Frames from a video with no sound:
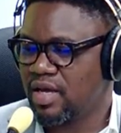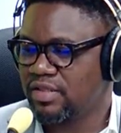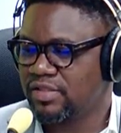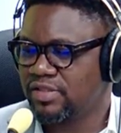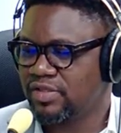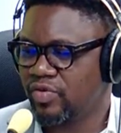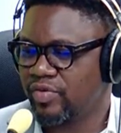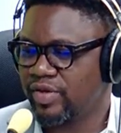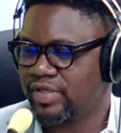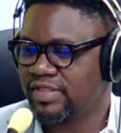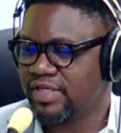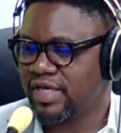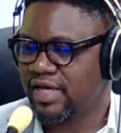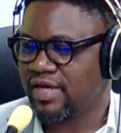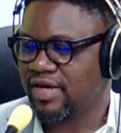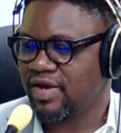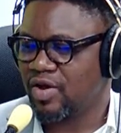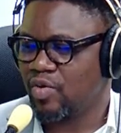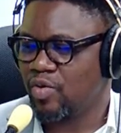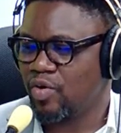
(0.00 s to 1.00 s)
Sorry, sir.
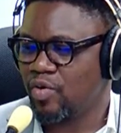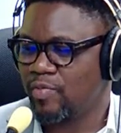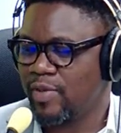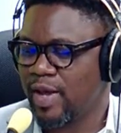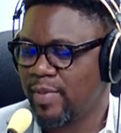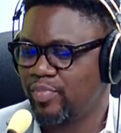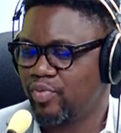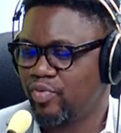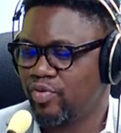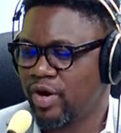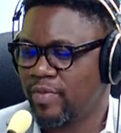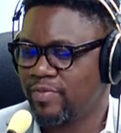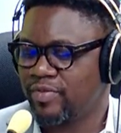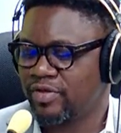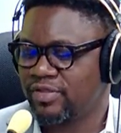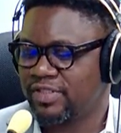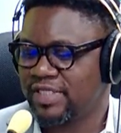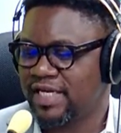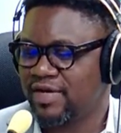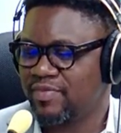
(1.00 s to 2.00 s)
On my program,
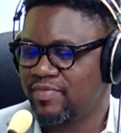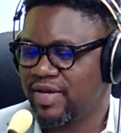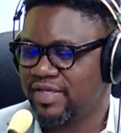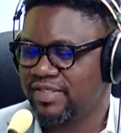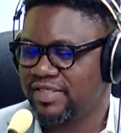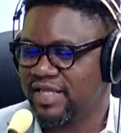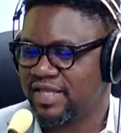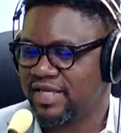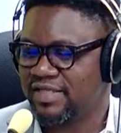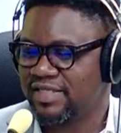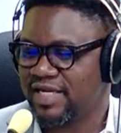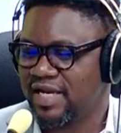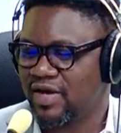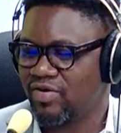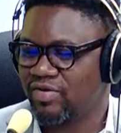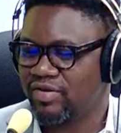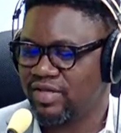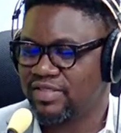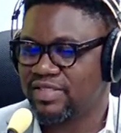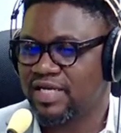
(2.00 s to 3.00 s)
just send a message. Just allow
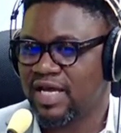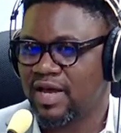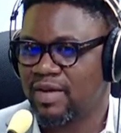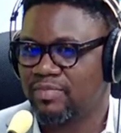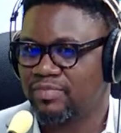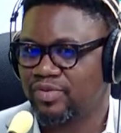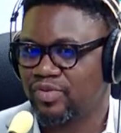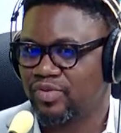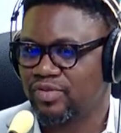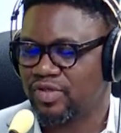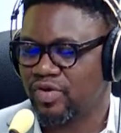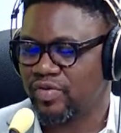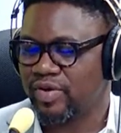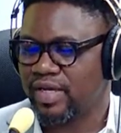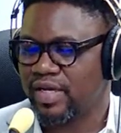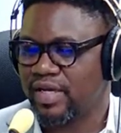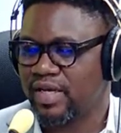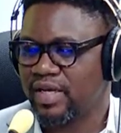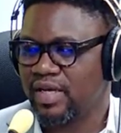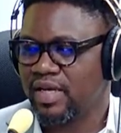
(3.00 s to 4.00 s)
others. I'm so sorry.
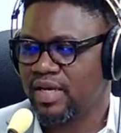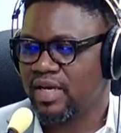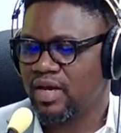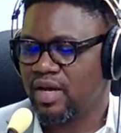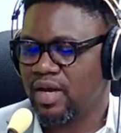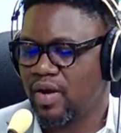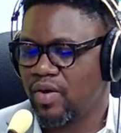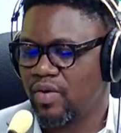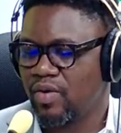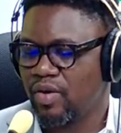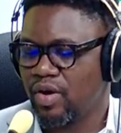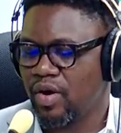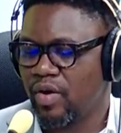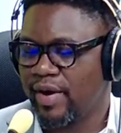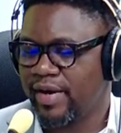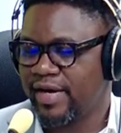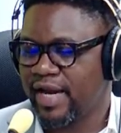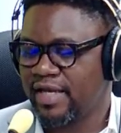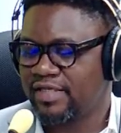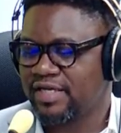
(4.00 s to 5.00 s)
All
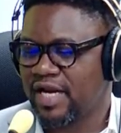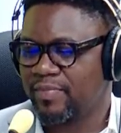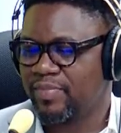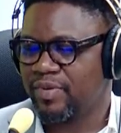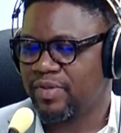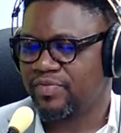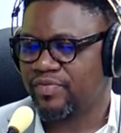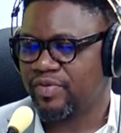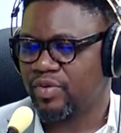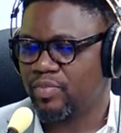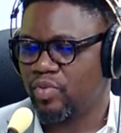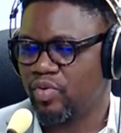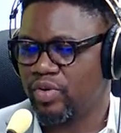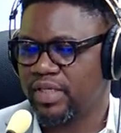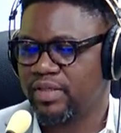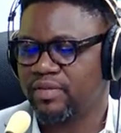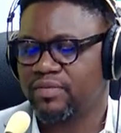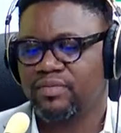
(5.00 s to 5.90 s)
right, 99.3, good morning.